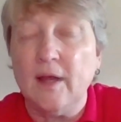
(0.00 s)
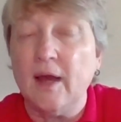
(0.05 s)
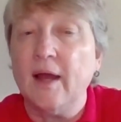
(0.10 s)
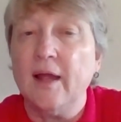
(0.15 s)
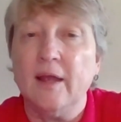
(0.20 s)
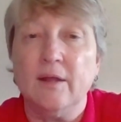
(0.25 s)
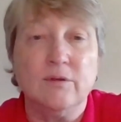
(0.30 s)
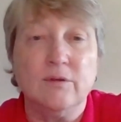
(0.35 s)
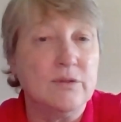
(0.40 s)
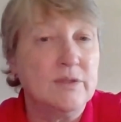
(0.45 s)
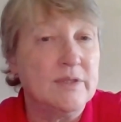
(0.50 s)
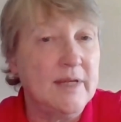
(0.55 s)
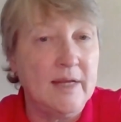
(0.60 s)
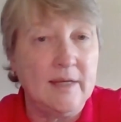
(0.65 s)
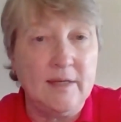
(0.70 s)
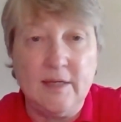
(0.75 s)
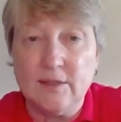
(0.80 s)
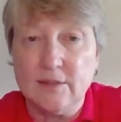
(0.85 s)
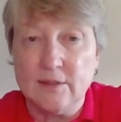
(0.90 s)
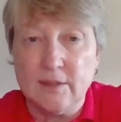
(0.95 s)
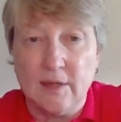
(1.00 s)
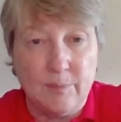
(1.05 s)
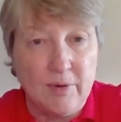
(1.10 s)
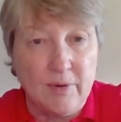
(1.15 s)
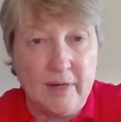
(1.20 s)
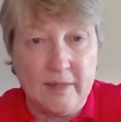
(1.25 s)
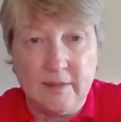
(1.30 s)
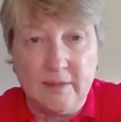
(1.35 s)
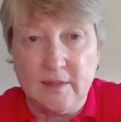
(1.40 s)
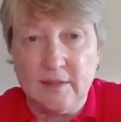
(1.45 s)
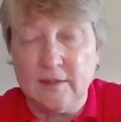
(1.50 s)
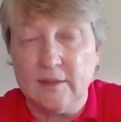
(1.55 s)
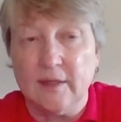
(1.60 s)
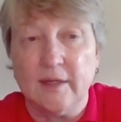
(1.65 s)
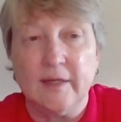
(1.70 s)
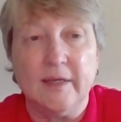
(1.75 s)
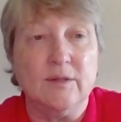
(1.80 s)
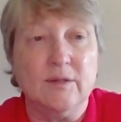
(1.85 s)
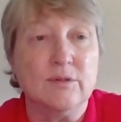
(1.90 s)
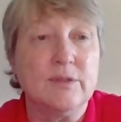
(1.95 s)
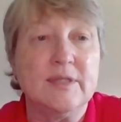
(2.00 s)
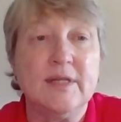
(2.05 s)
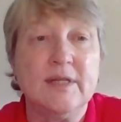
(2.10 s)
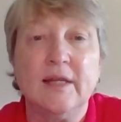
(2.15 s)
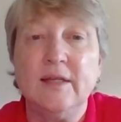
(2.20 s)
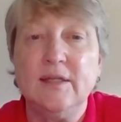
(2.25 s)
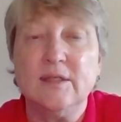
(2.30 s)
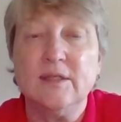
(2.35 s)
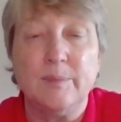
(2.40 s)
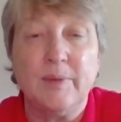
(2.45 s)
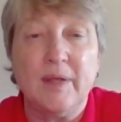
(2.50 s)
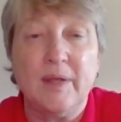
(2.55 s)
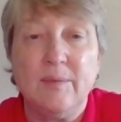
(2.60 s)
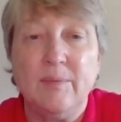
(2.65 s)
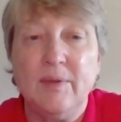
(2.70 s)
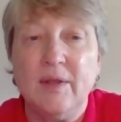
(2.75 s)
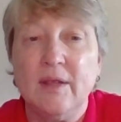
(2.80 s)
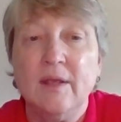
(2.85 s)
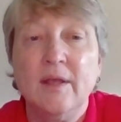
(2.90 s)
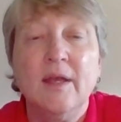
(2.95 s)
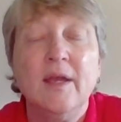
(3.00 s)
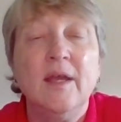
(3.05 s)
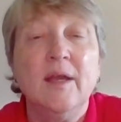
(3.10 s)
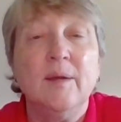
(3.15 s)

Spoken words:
I understand he's not pregnant, I understand he's a baby,